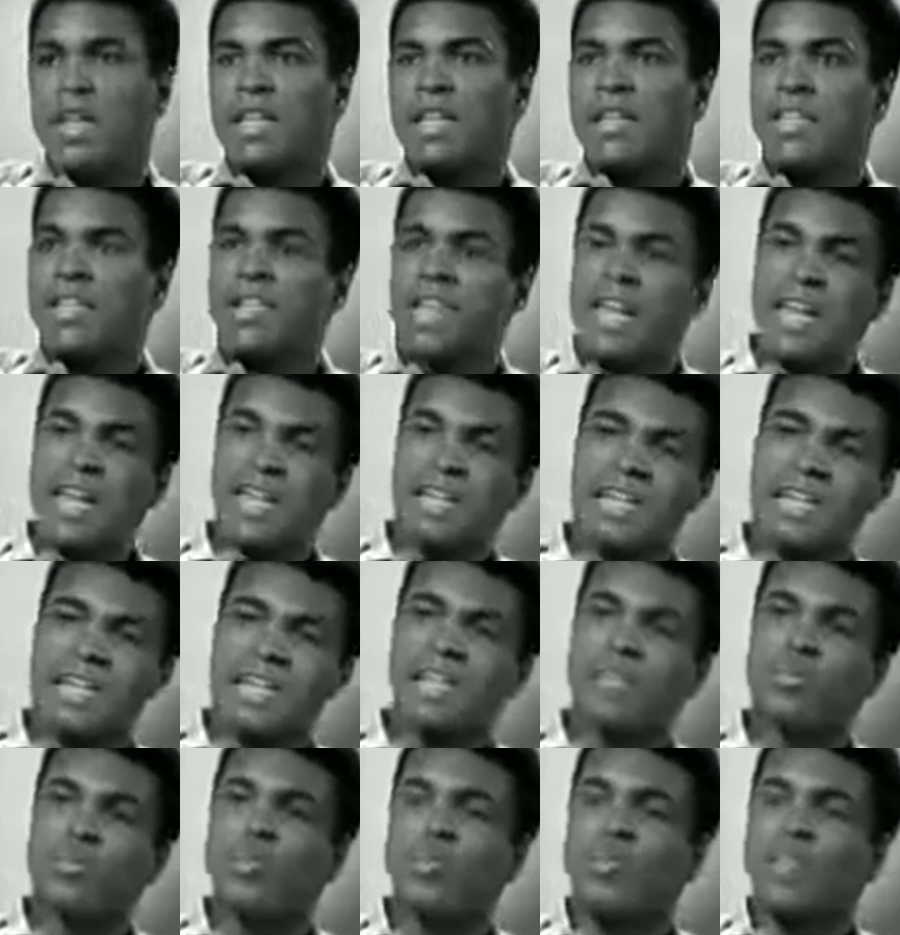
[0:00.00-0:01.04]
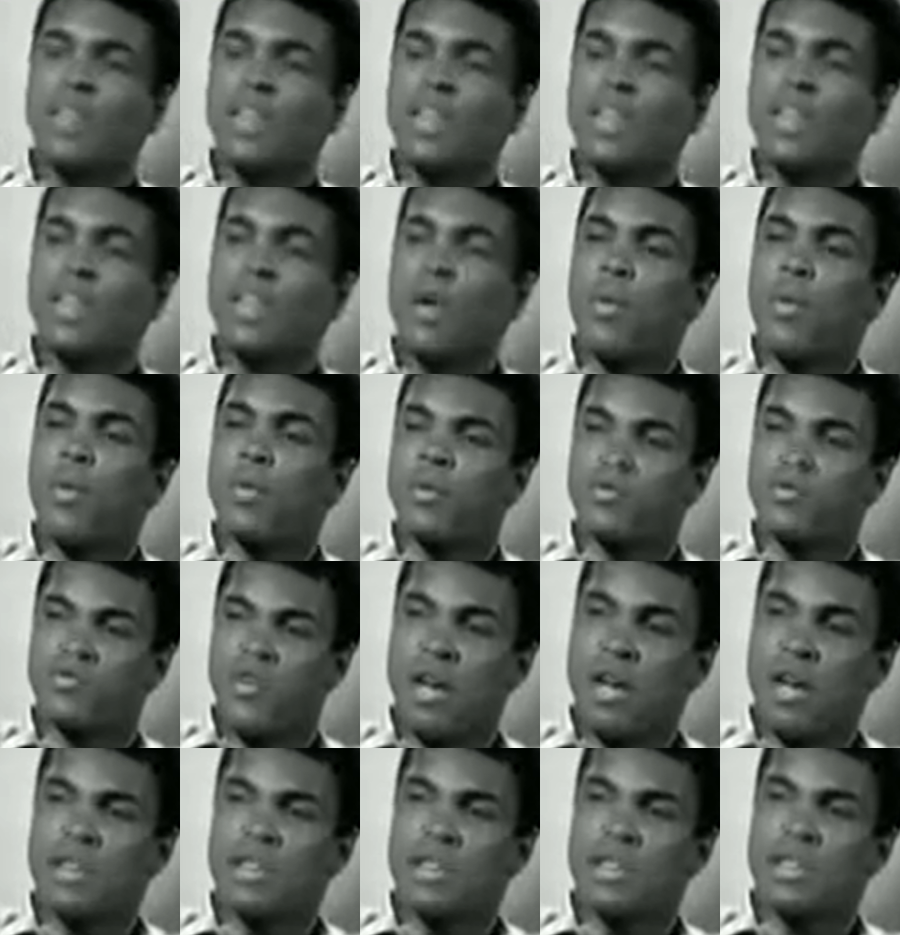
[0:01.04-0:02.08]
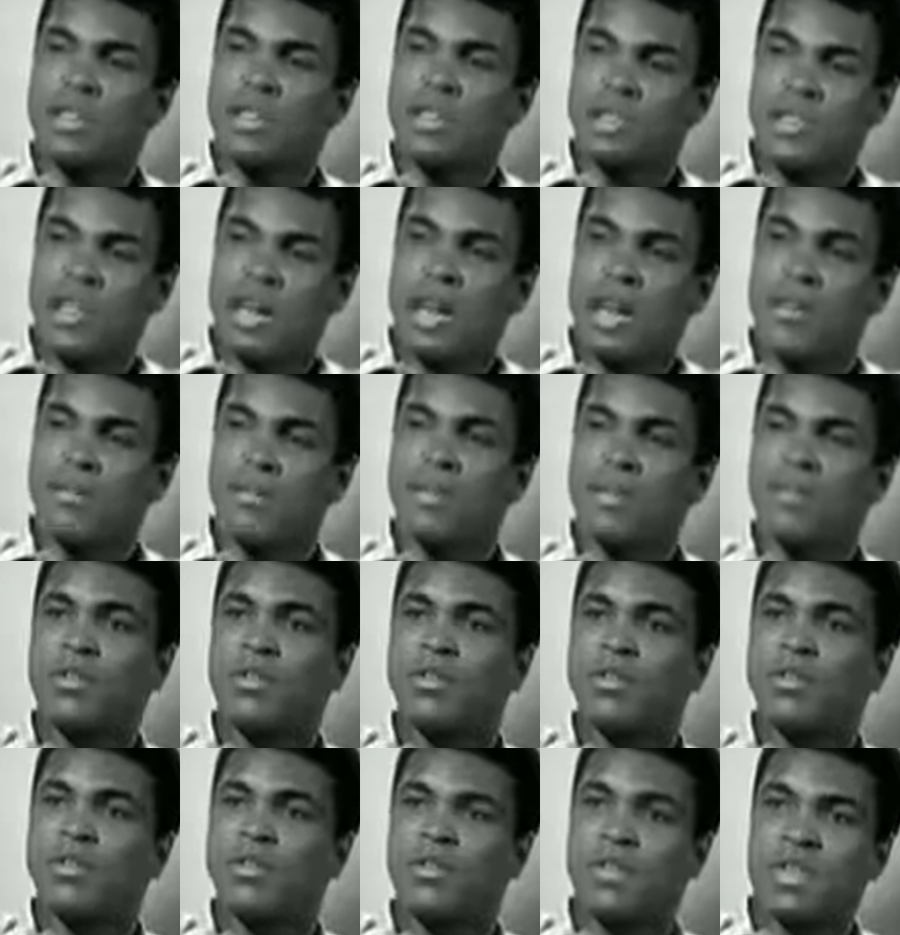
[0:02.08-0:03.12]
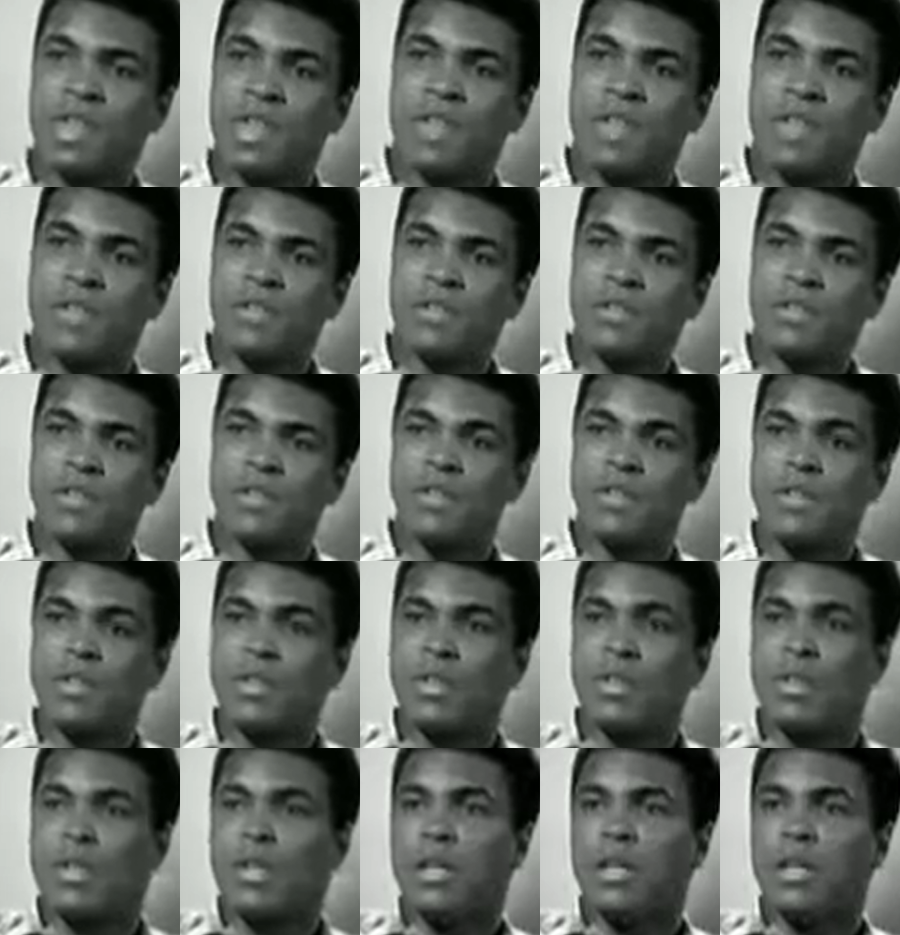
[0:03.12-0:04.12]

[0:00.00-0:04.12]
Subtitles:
And they did what they thought was right at the time they took my title.